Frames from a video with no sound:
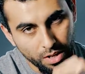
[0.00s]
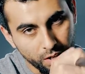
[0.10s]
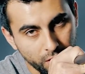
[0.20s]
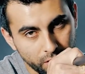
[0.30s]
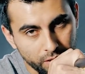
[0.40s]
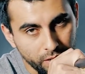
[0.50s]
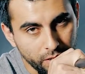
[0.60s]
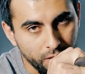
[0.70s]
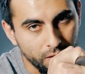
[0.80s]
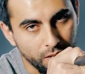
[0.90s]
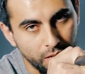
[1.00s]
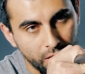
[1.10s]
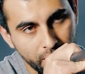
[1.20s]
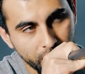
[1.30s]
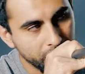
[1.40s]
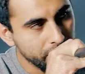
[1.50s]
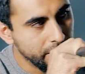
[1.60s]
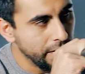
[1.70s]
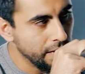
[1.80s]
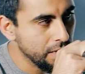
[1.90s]
Good, good. Any good
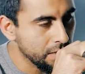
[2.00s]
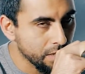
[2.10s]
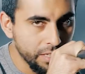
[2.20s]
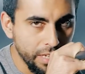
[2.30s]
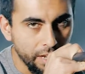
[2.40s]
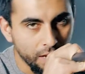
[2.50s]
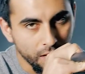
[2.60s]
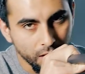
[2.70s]
day is a good day.